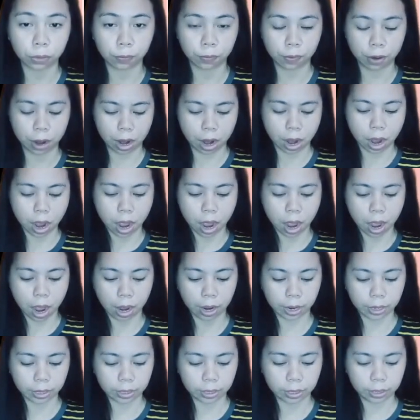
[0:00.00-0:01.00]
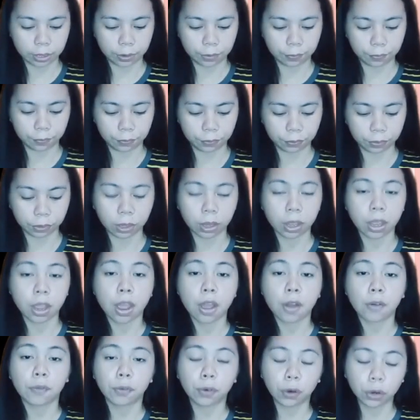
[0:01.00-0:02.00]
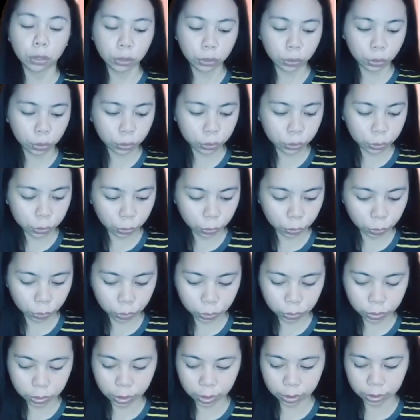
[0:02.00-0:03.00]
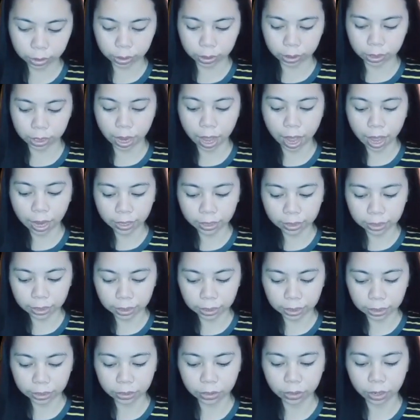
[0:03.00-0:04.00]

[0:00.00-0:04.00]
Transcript: of ID. Freud concludes that the ID